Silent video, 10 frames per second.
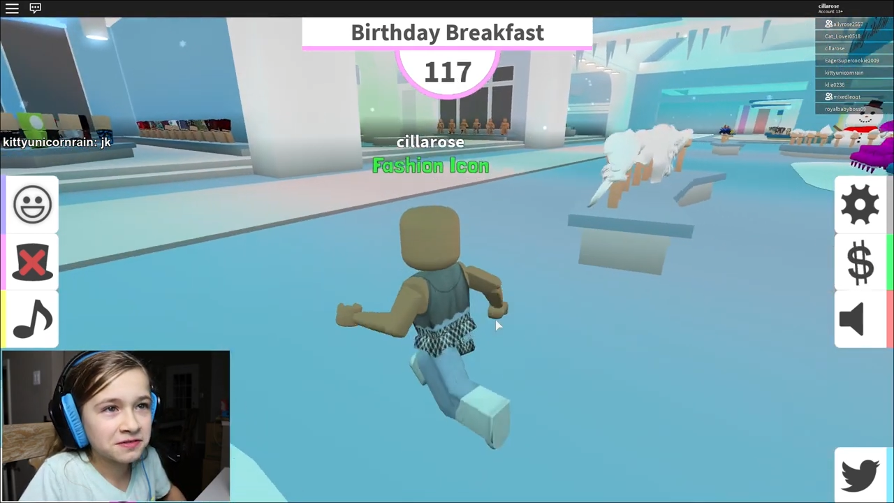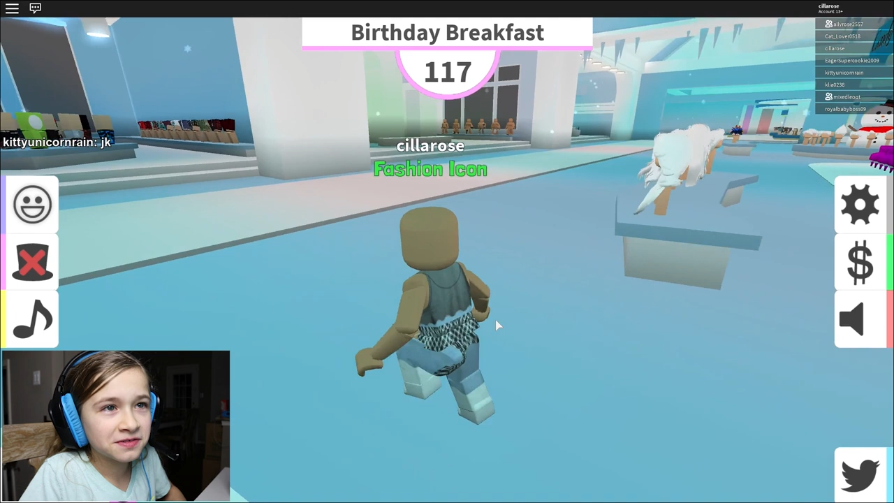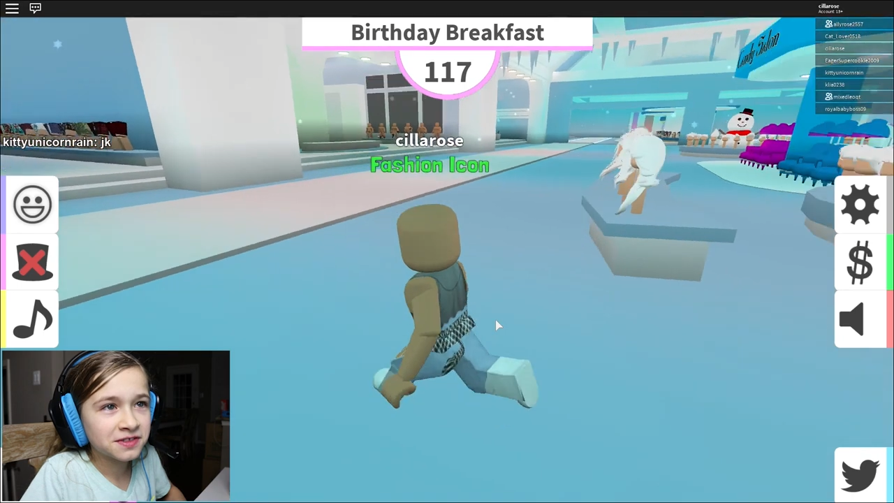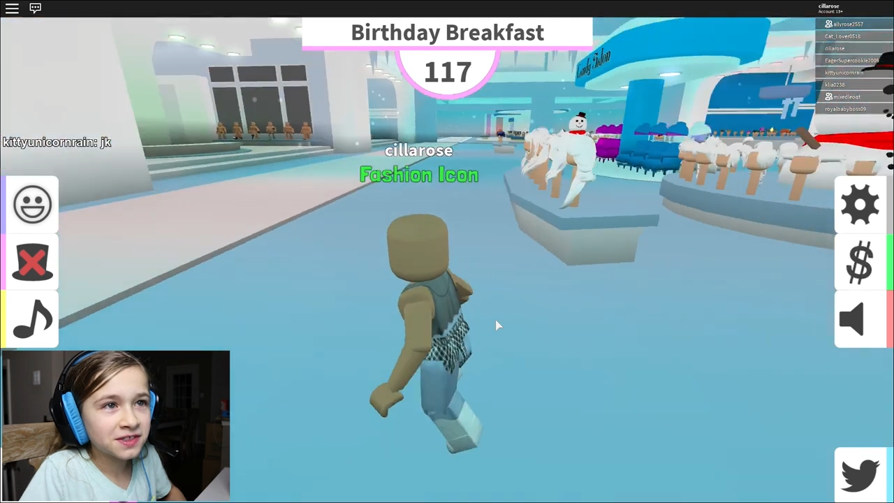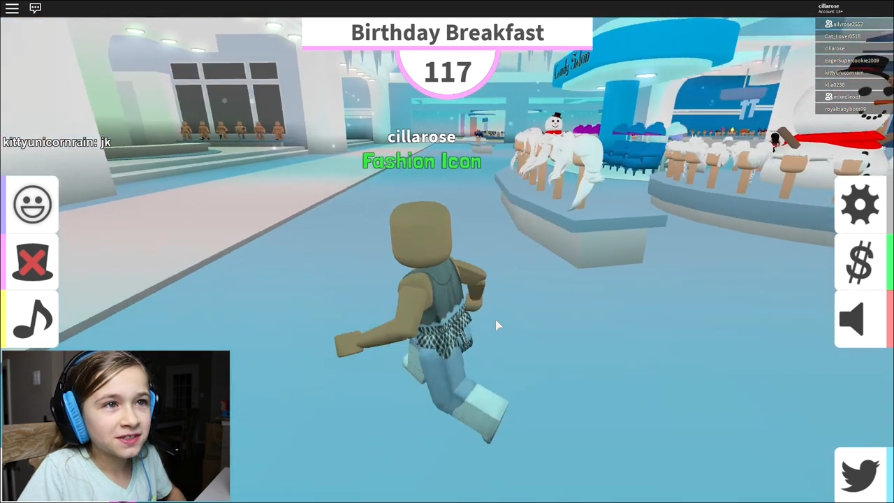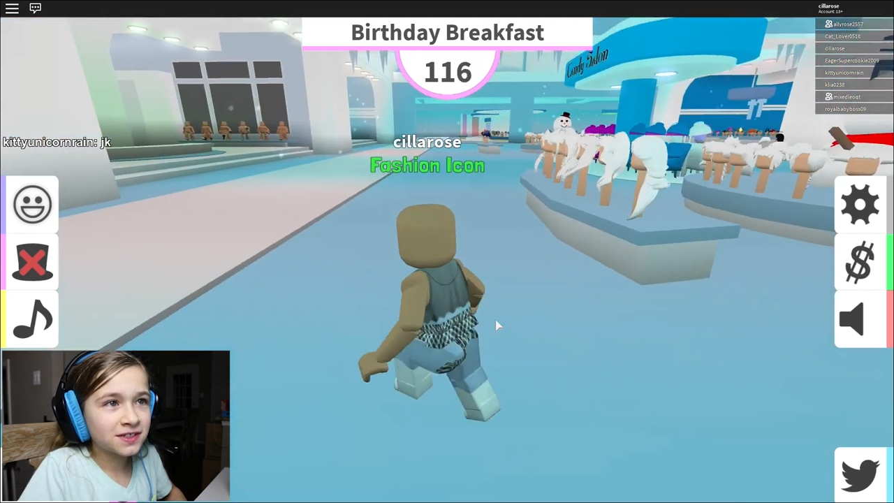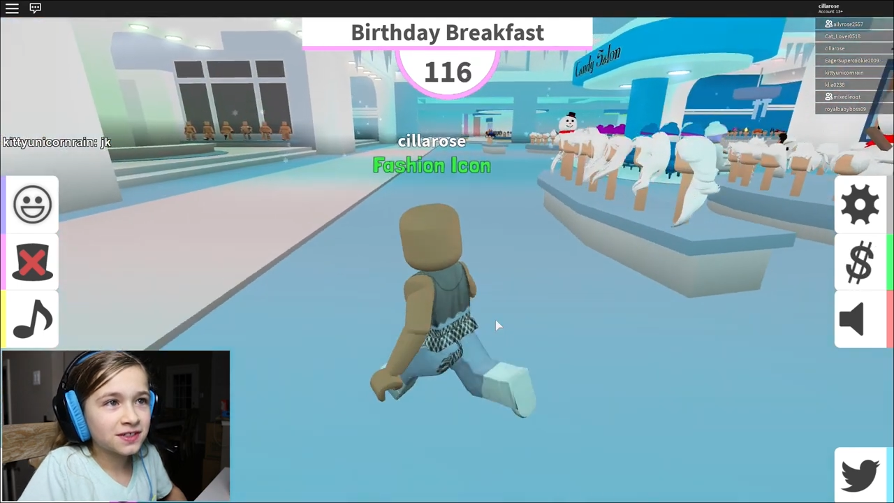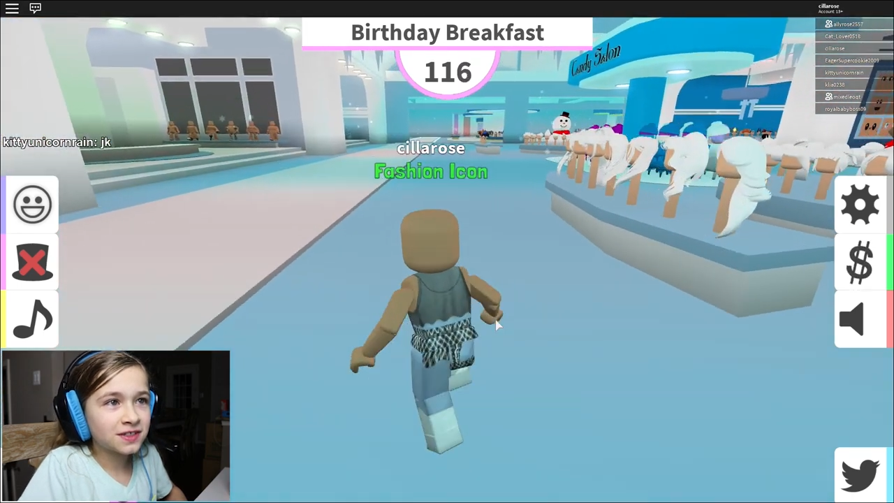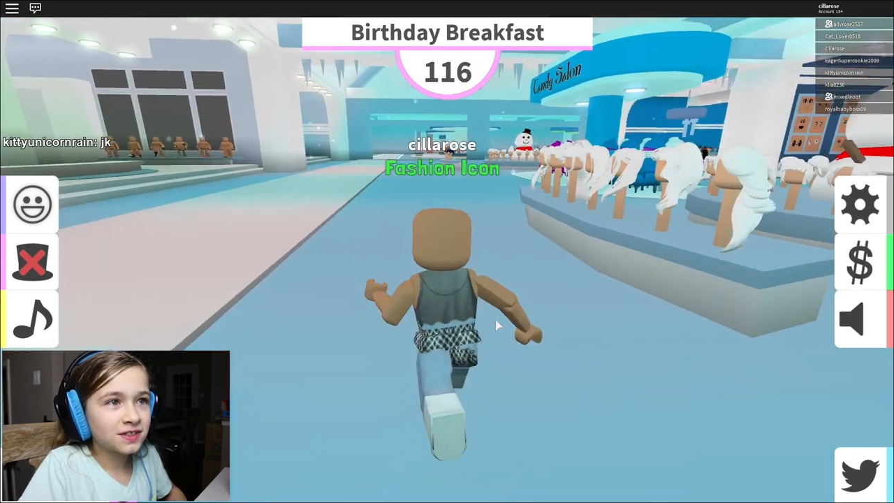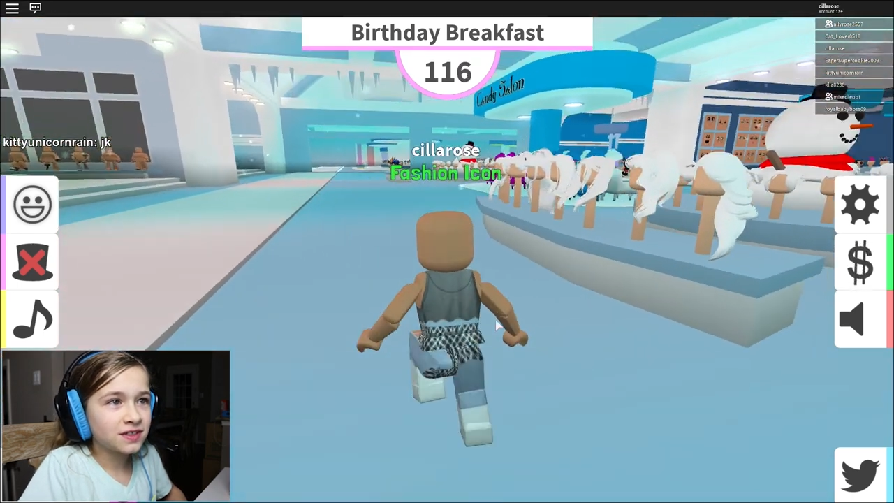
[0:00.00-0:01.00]
I'm standing
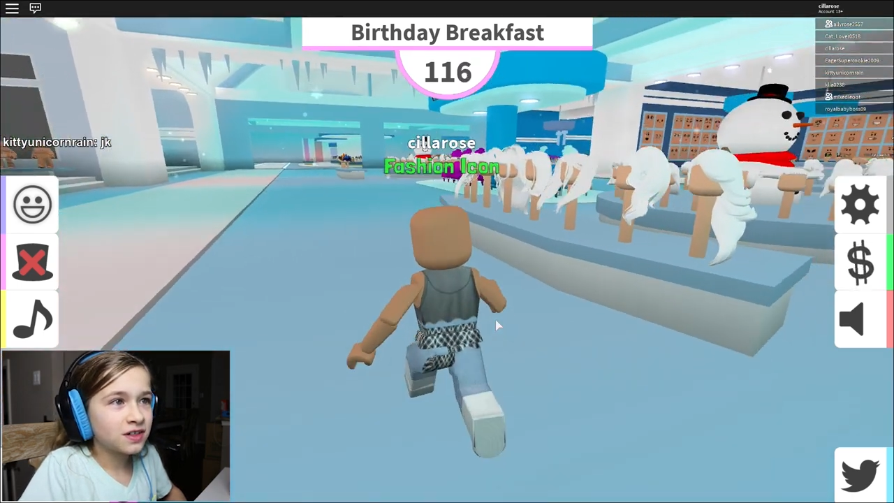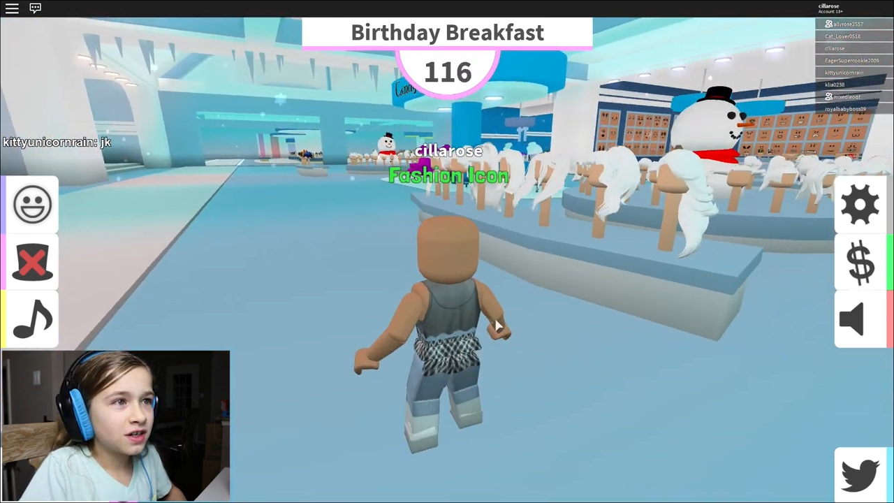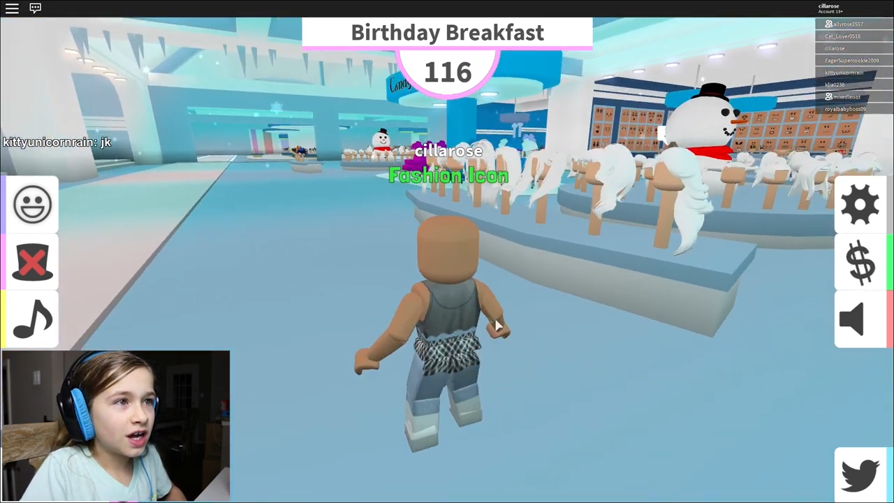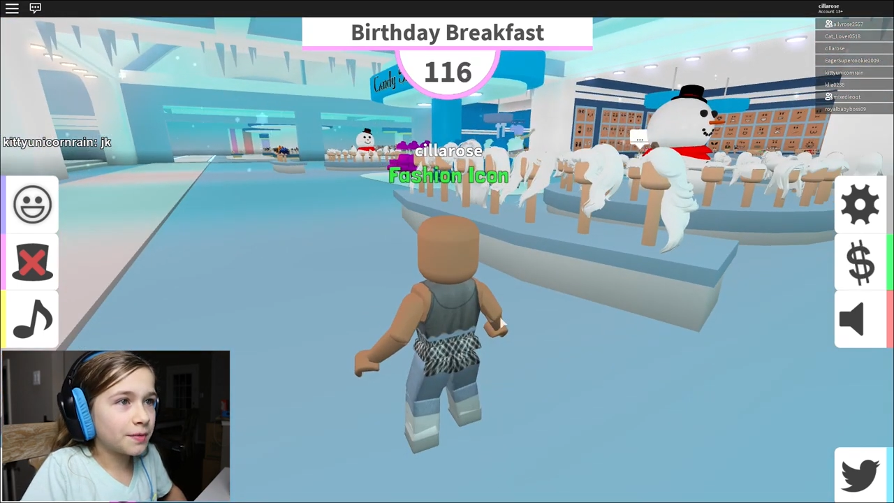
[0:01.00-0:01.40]
in front